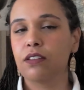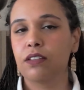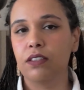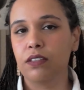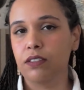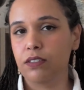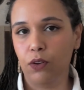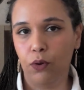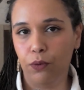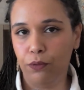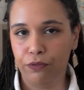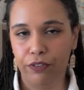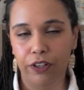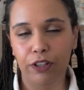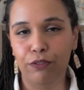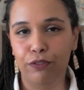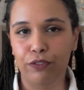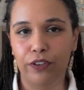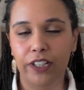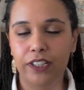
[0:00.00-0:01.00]
So feel
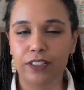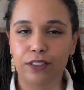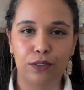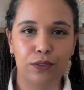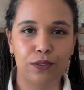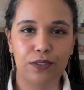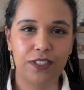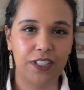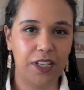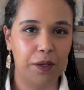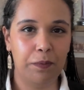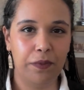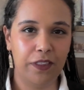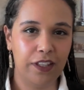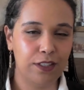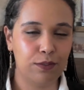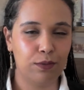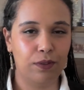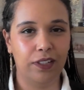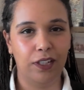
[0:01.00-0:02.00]
free to skip
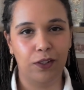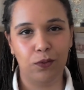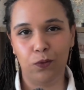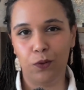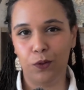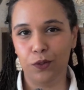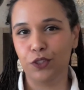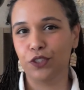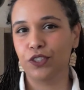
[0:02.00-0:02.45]
this one and watch